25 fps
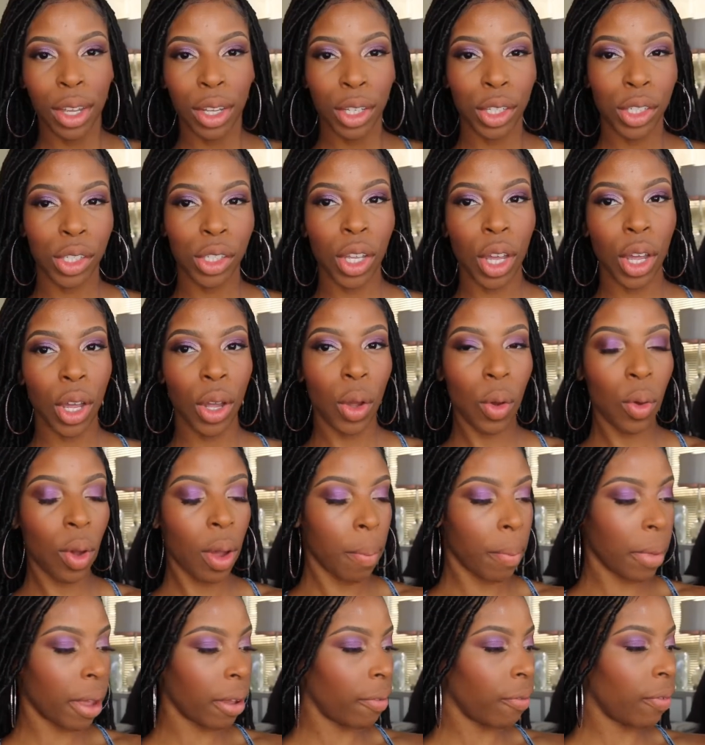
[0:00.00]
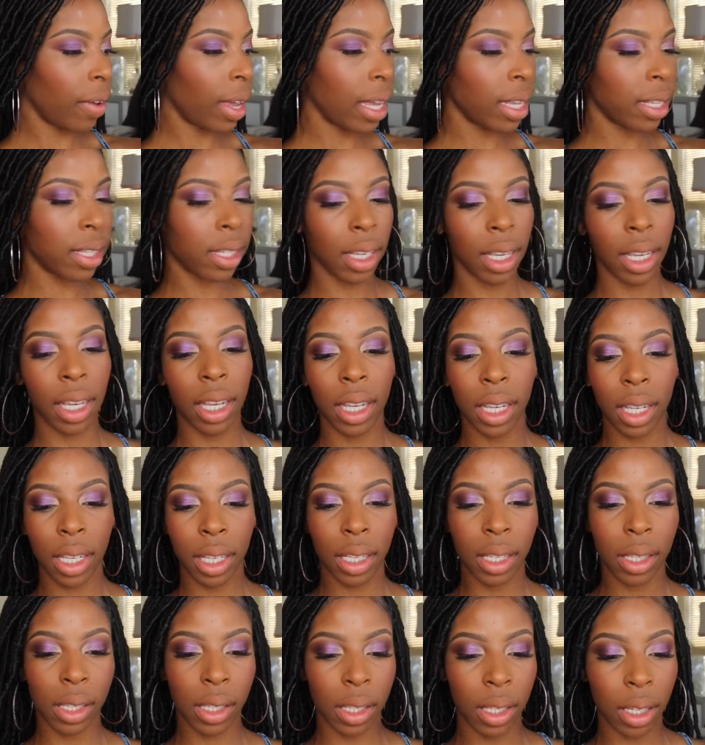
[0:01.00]
So my face
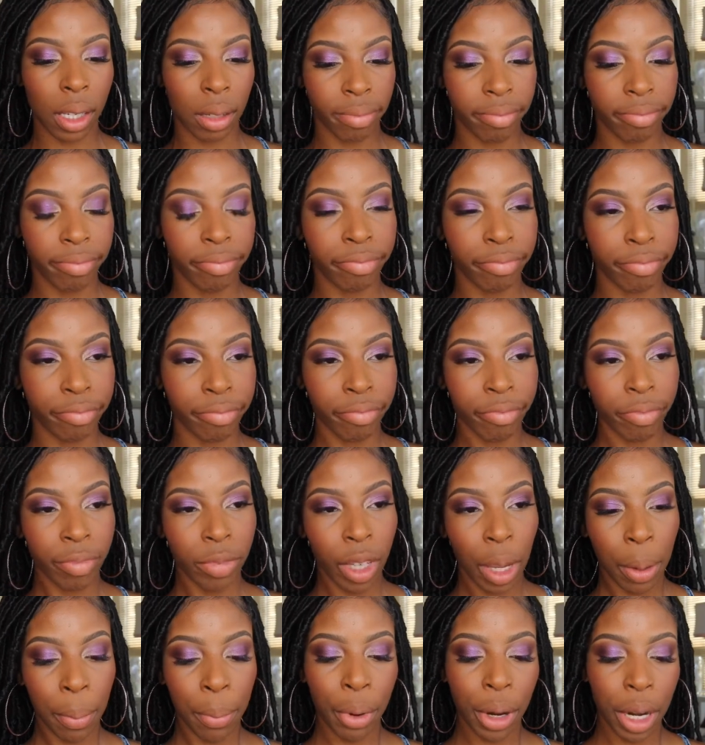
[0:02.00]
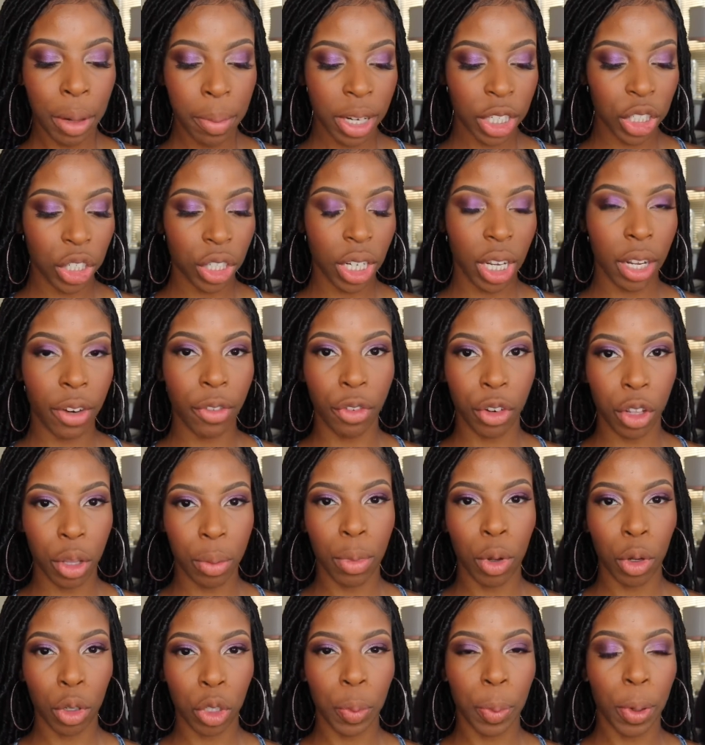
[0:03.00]
is pretty much done for the
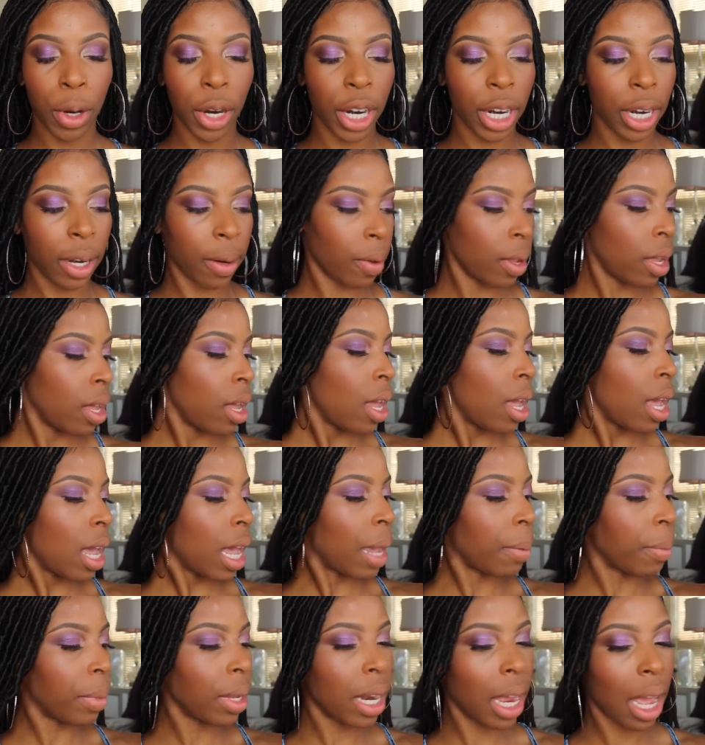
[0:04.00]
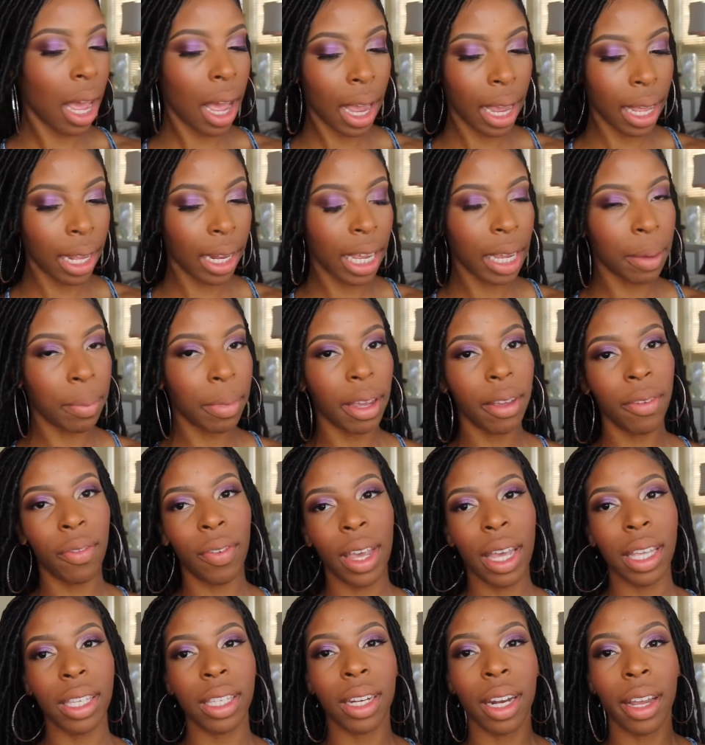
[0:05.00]
most part. I'm gonna highlight my
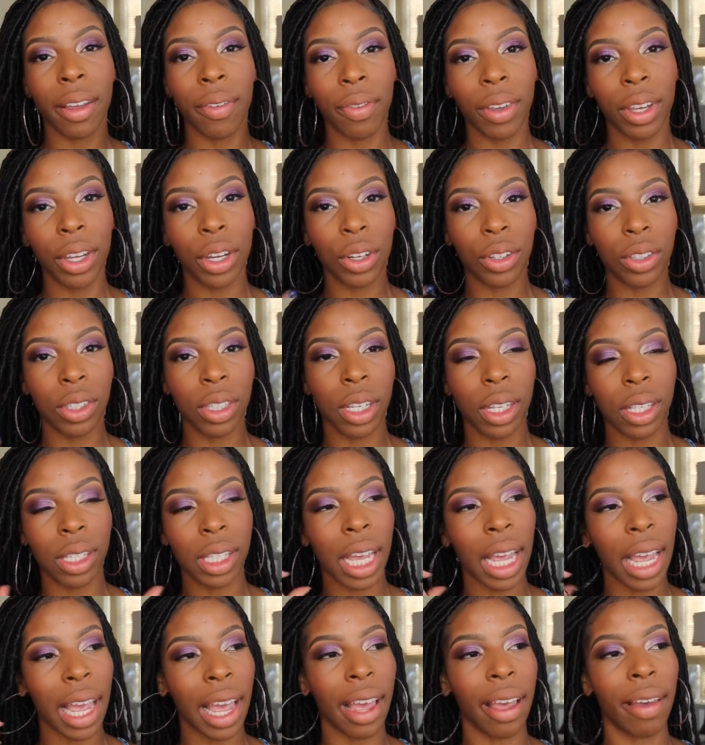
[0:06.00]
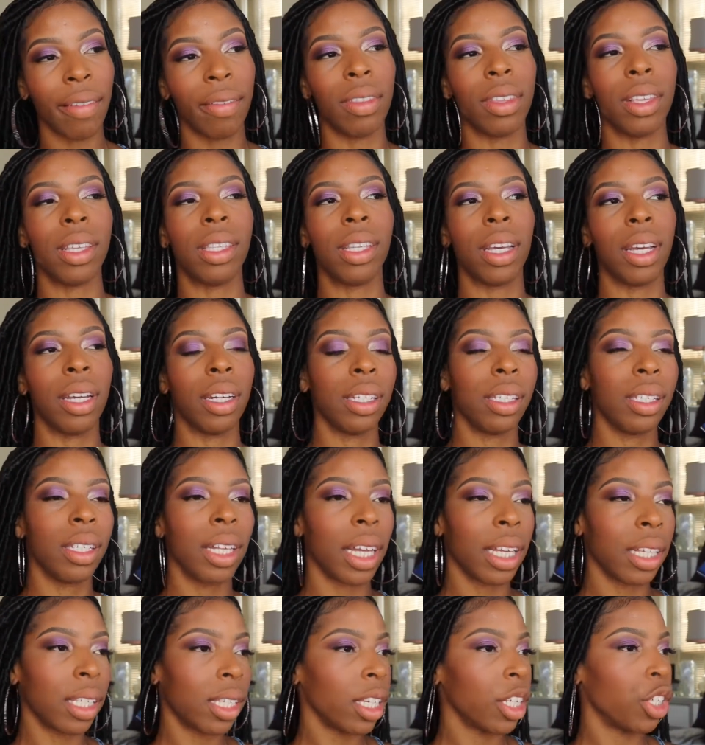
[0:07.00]
face, and I figured since I have this
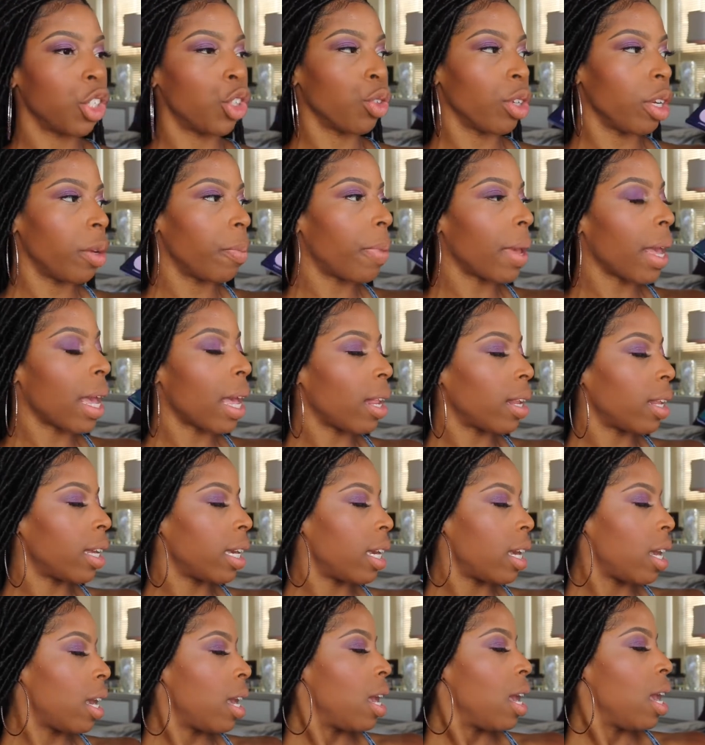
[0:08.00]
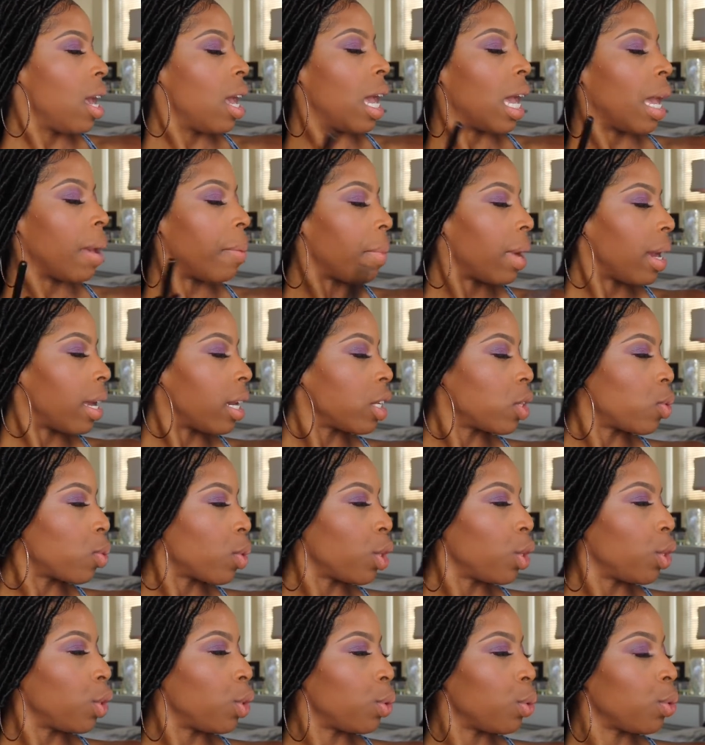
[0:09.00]
Anastasia Dream palette, I might as well
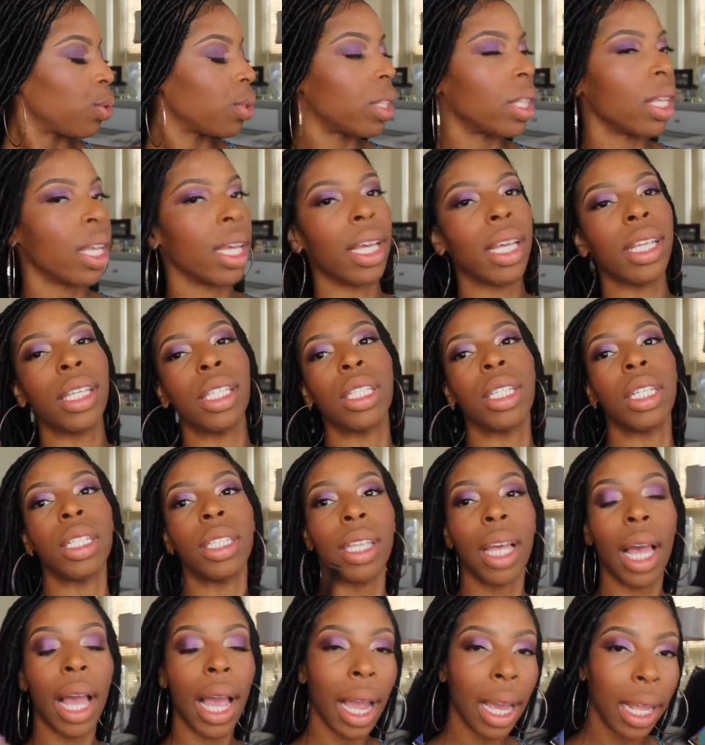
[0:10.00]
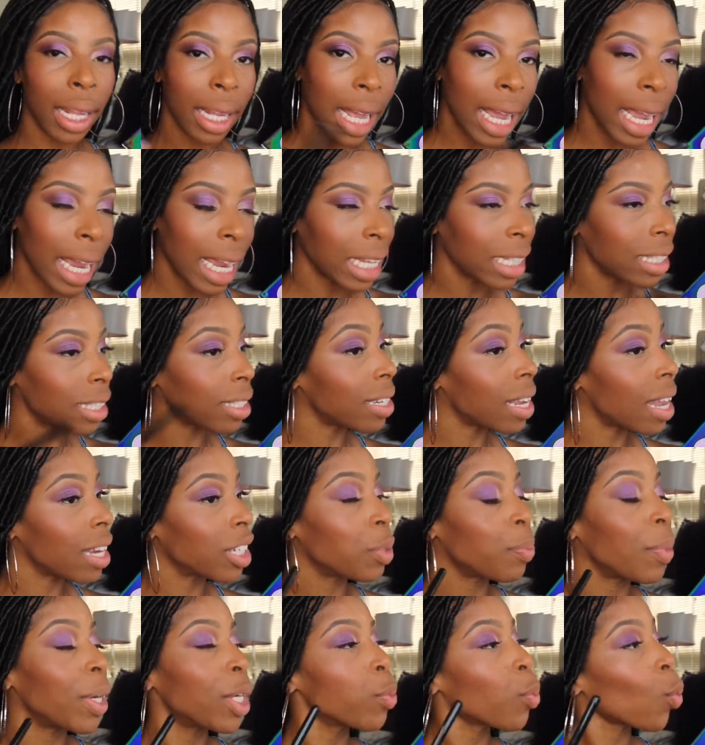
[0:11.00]
use this to highlight and
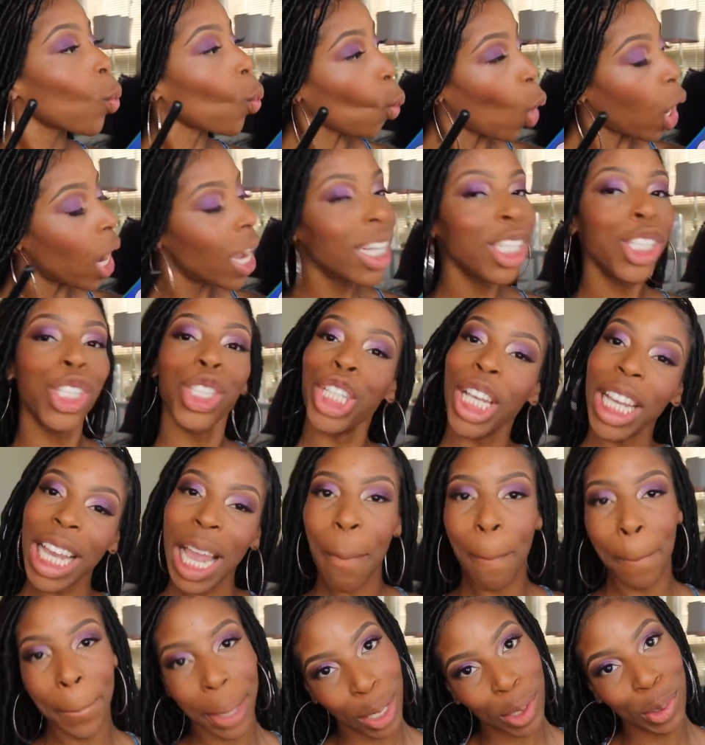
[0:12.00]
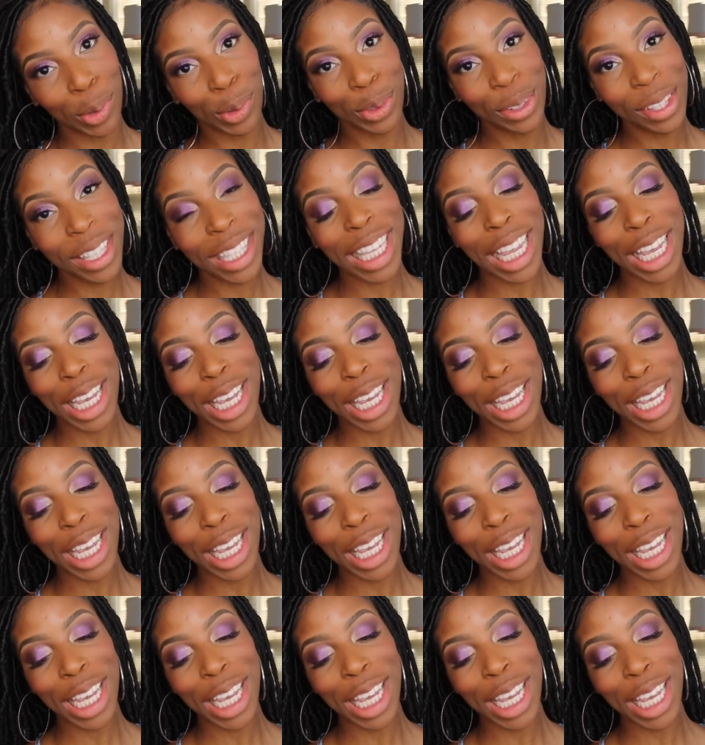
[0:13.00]
snatch my cheekbones,